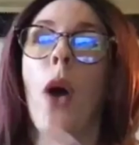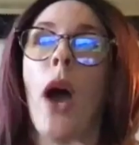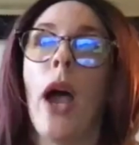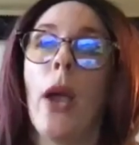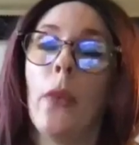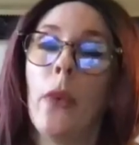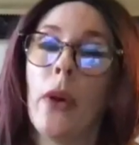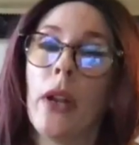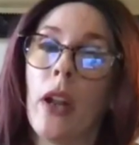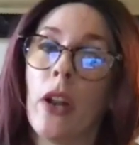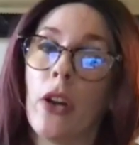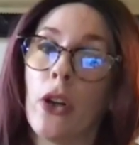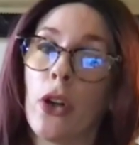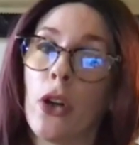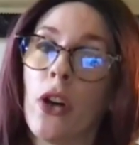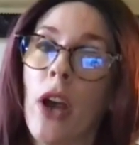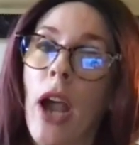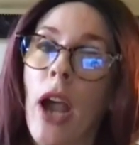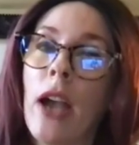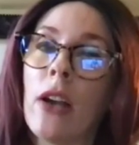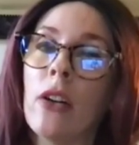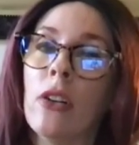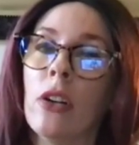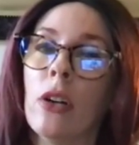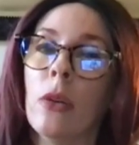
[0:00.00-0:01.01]
i went on a
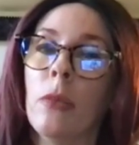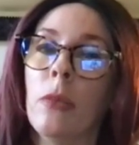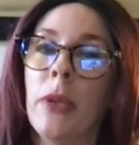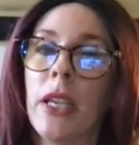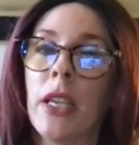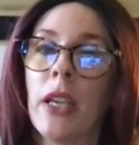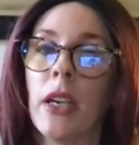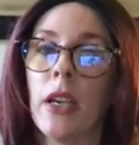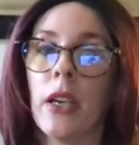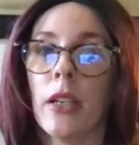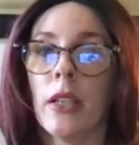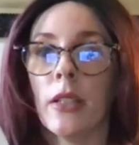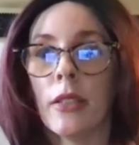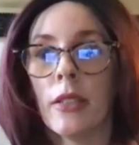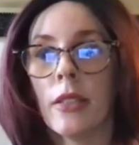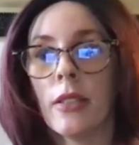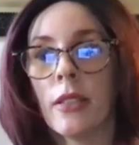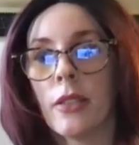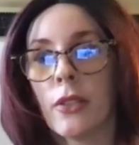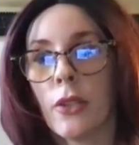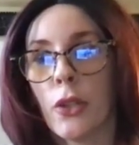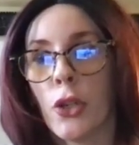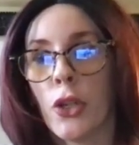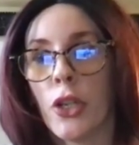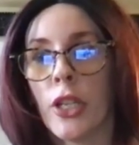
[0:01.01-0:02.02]
crackle
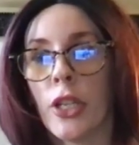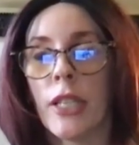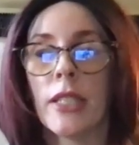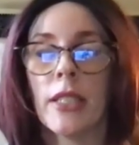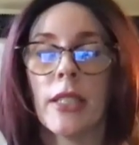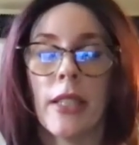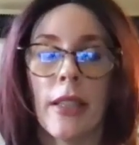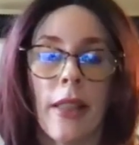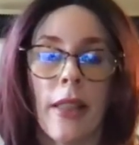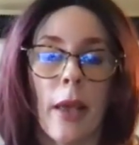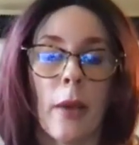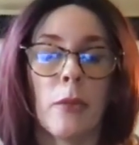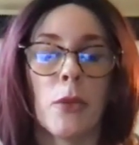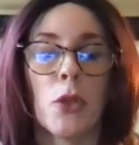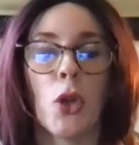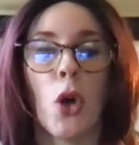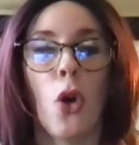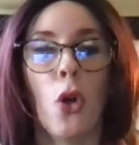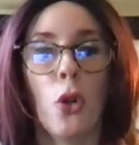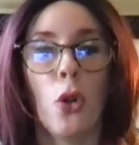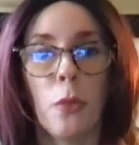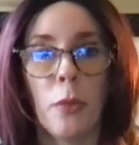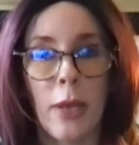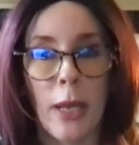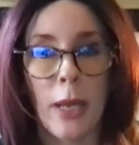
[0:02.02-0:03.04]
because chris and them
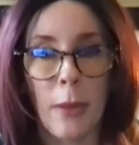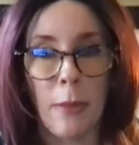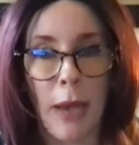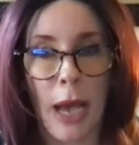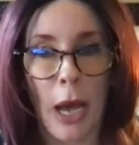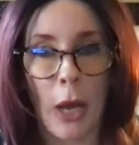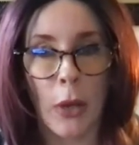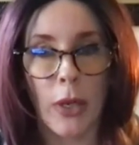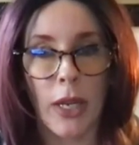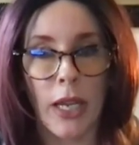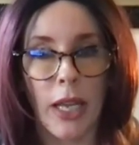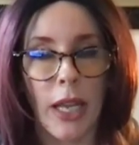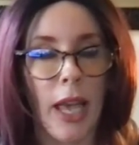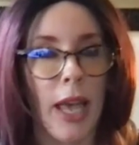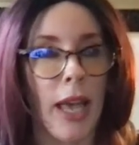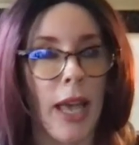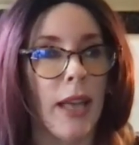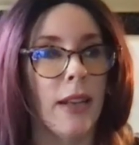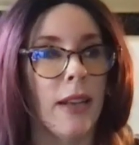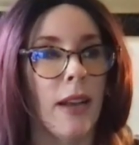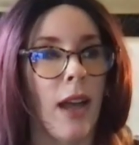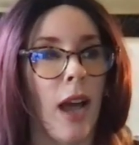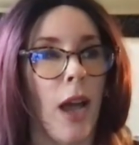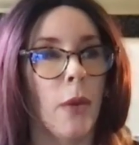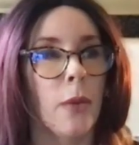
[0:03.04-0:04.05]
told me about it
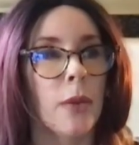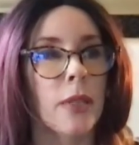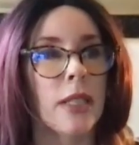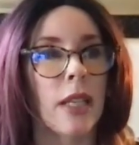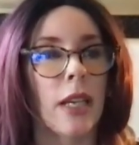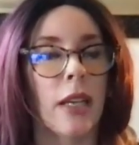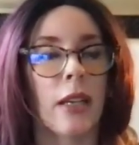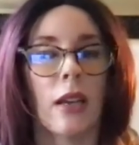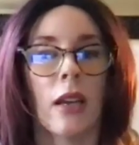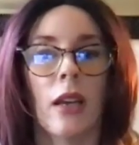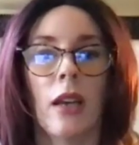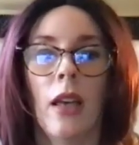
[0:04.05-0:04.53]
and i was like